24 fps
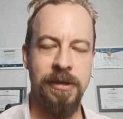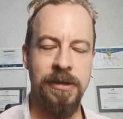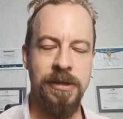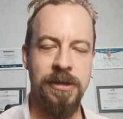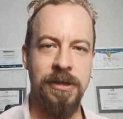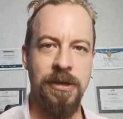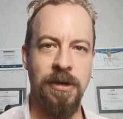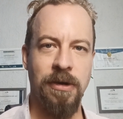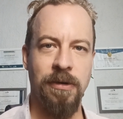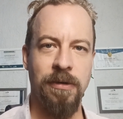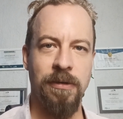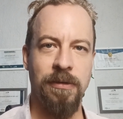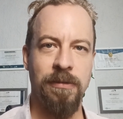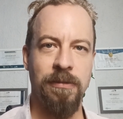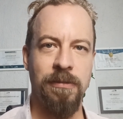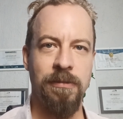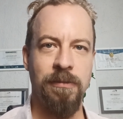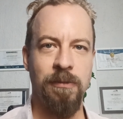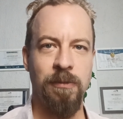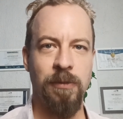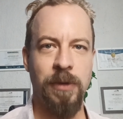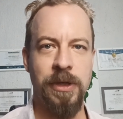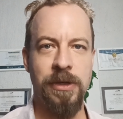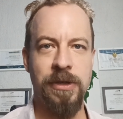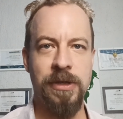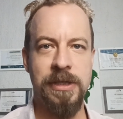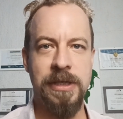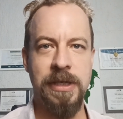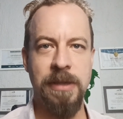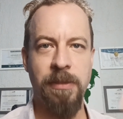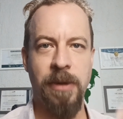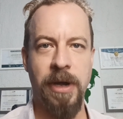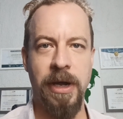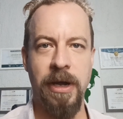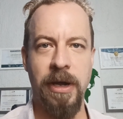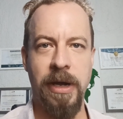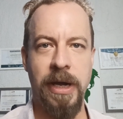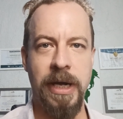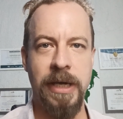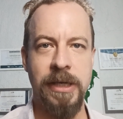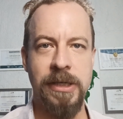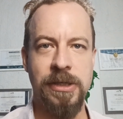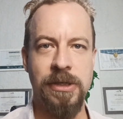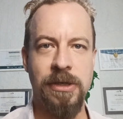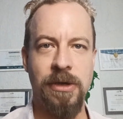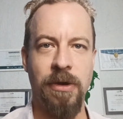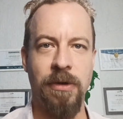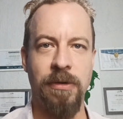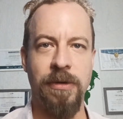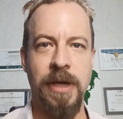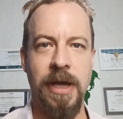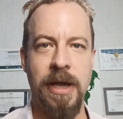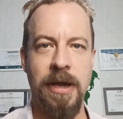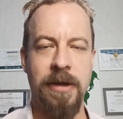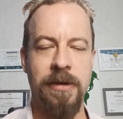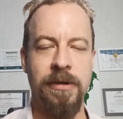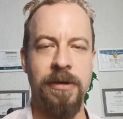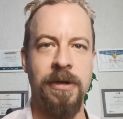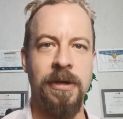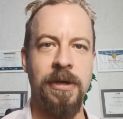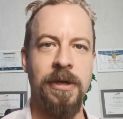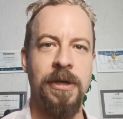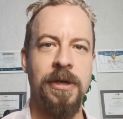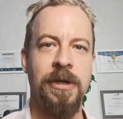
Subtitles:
So when you see my eyes go down,